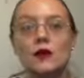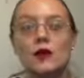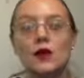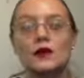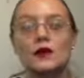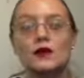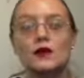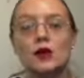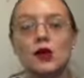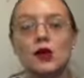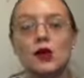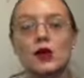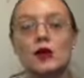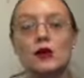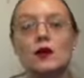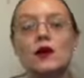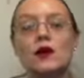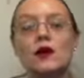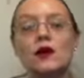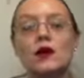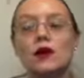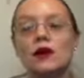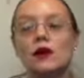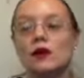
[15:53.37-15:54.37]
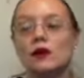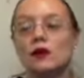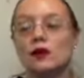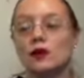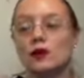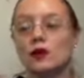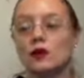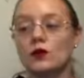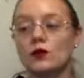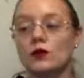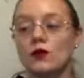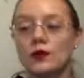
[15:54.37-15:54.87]
so, you know,
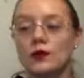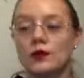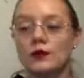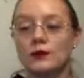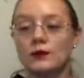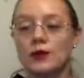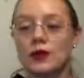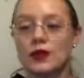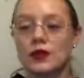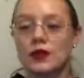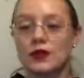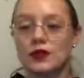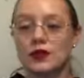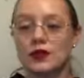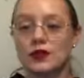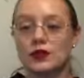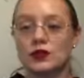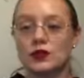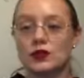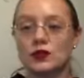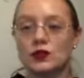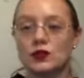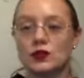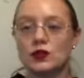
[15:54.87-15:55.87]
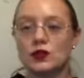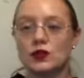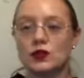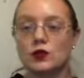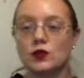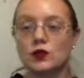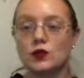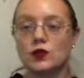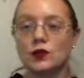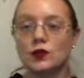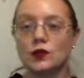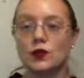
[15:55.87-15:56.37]
you want to pay attention
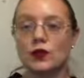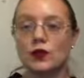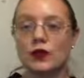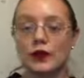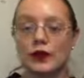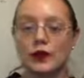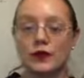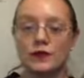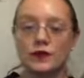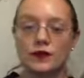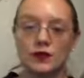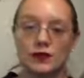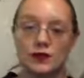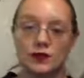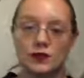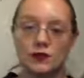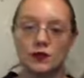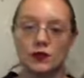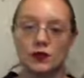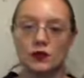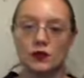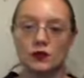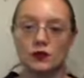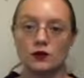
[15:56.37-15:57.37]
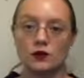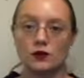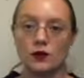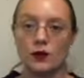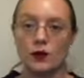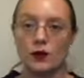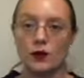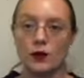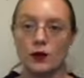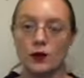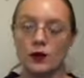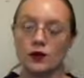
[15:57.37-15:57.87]
to what Avon is wanting you to
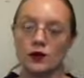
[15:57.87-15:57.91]
promote,